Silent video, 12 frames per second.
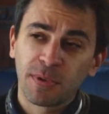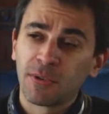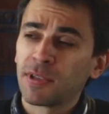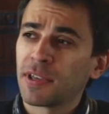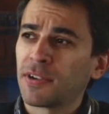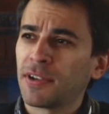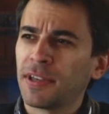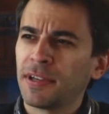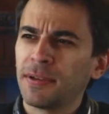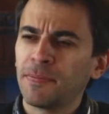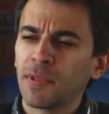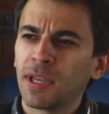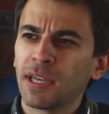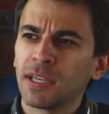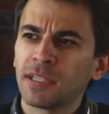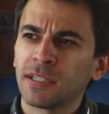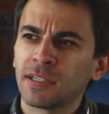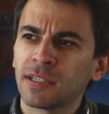Bulgaria,
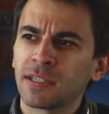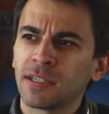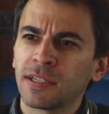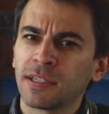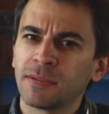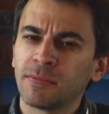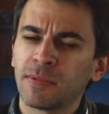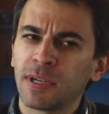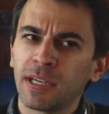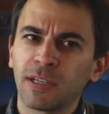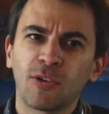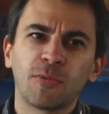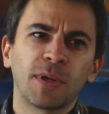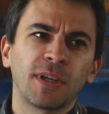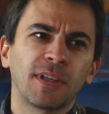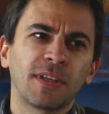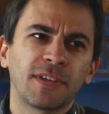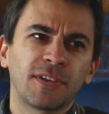and I
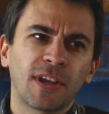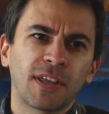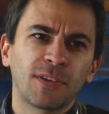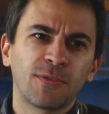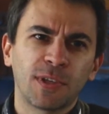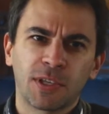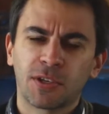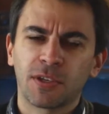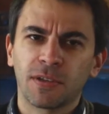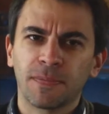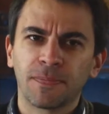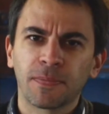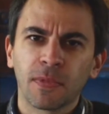normally write fiction.